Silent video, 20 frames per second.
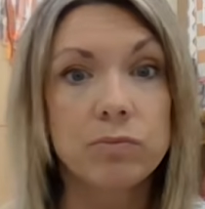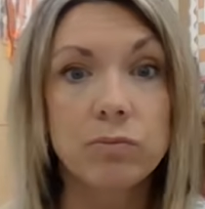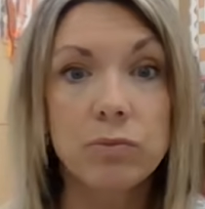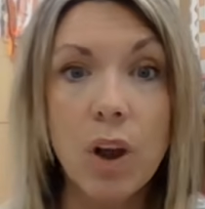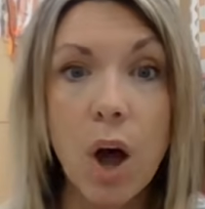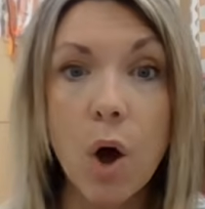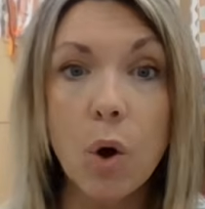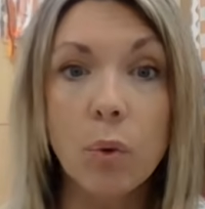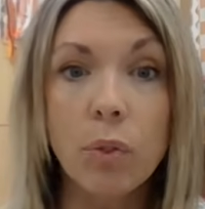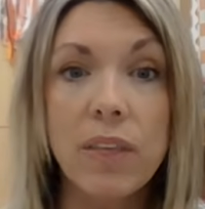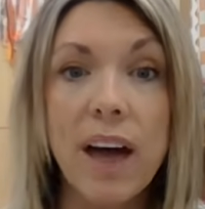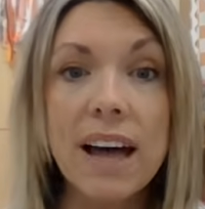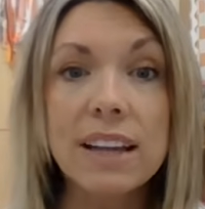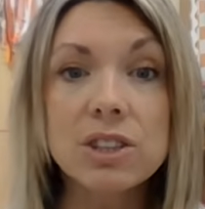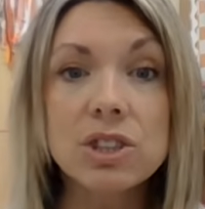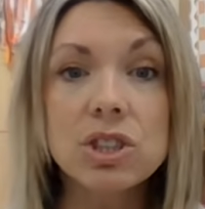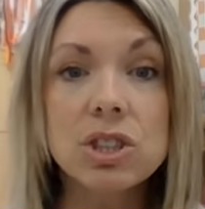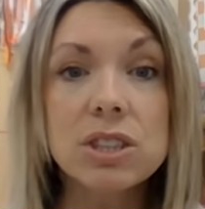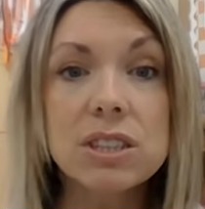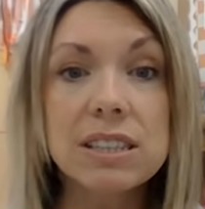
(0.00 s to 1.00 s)
No,
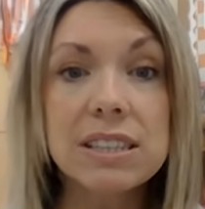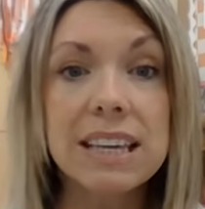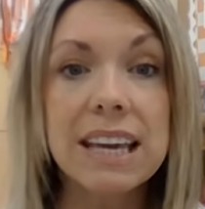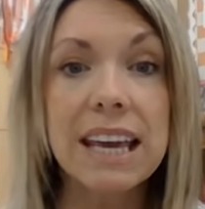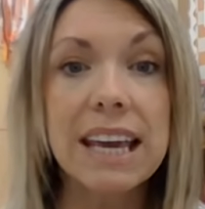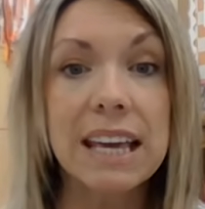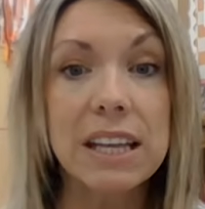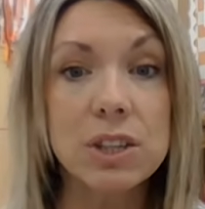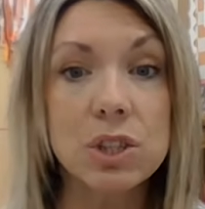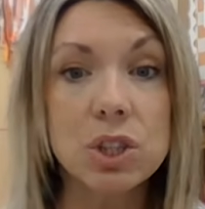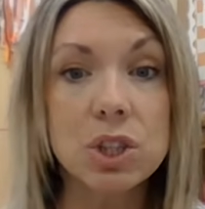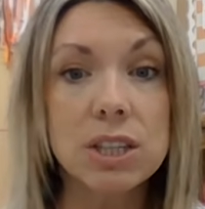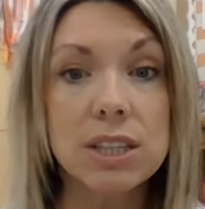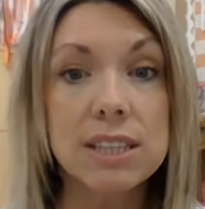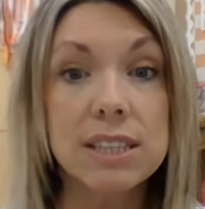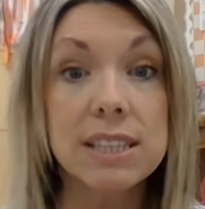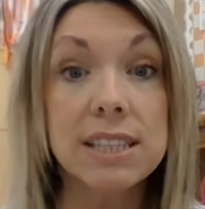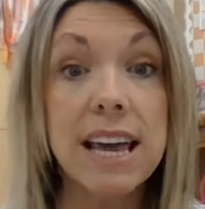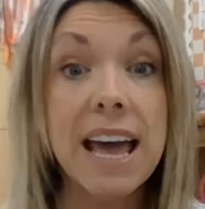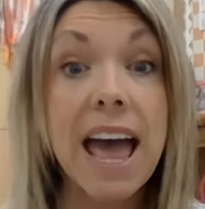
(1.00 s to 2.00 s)
that's just the
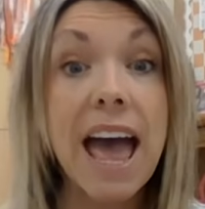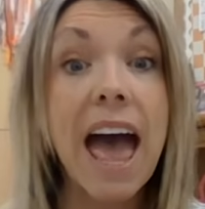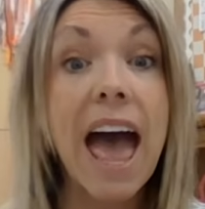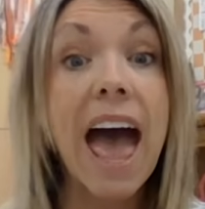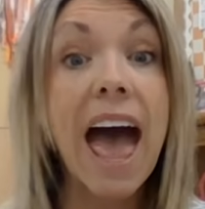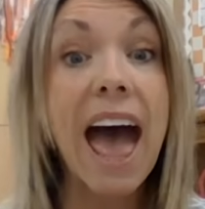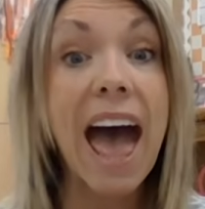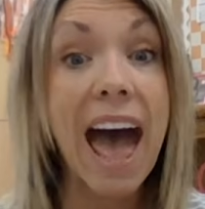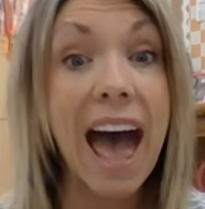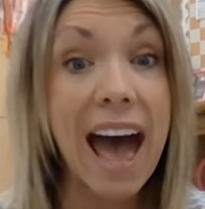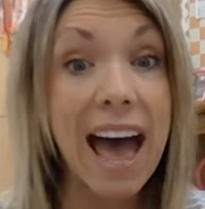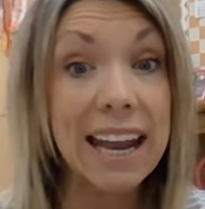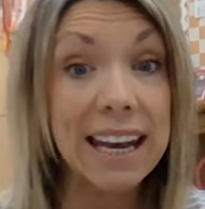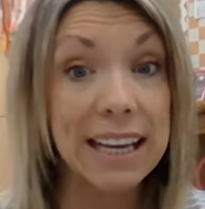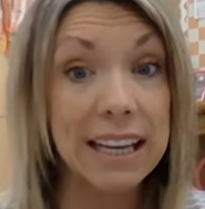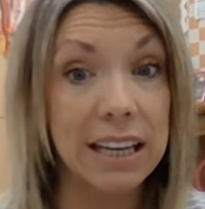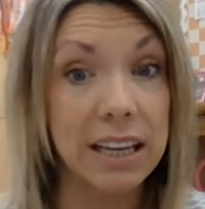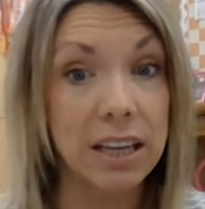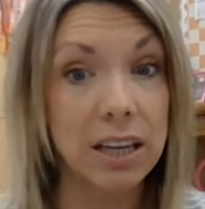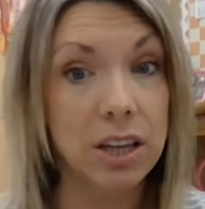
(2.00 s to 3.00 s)
interest
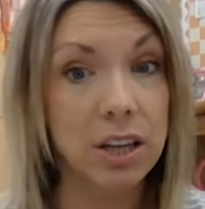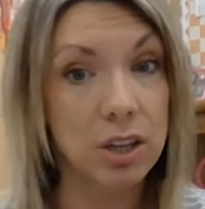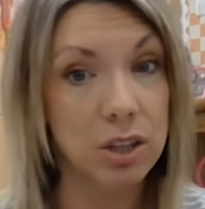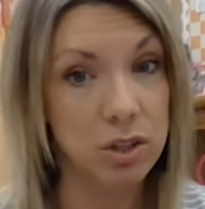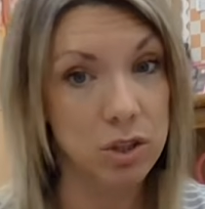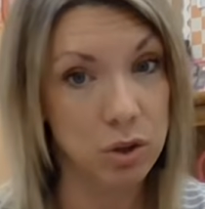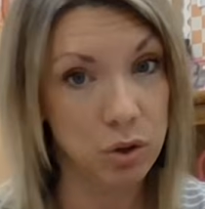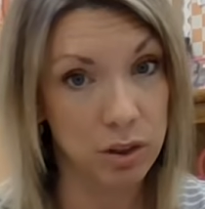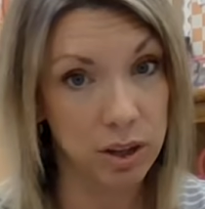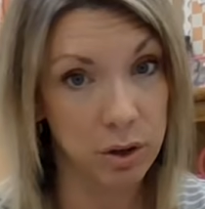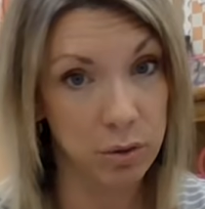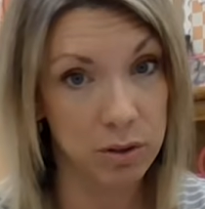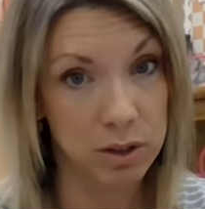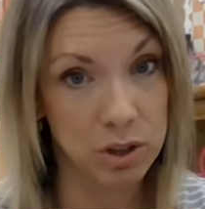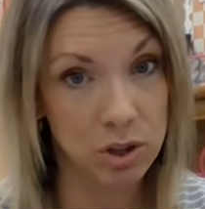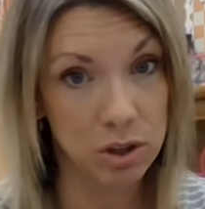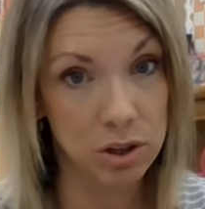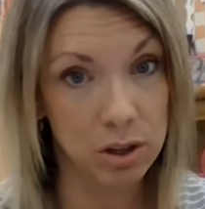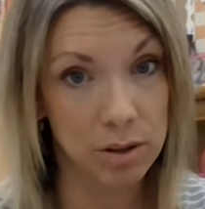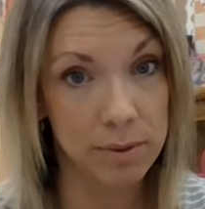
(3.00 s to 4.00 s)
added to the
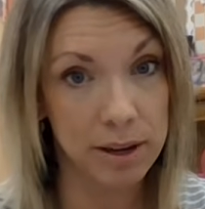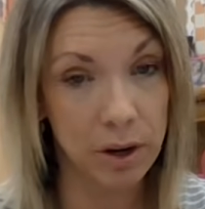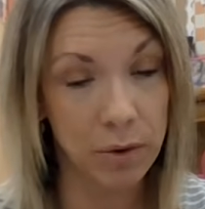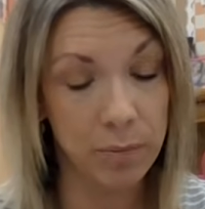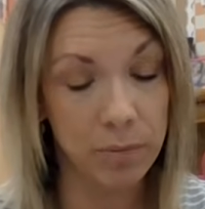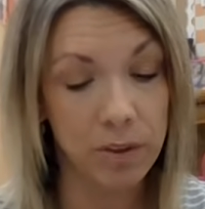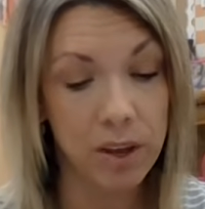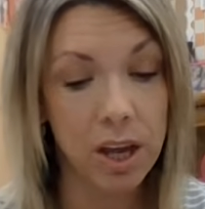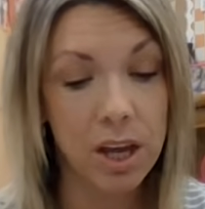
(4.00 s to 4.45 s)
original amount.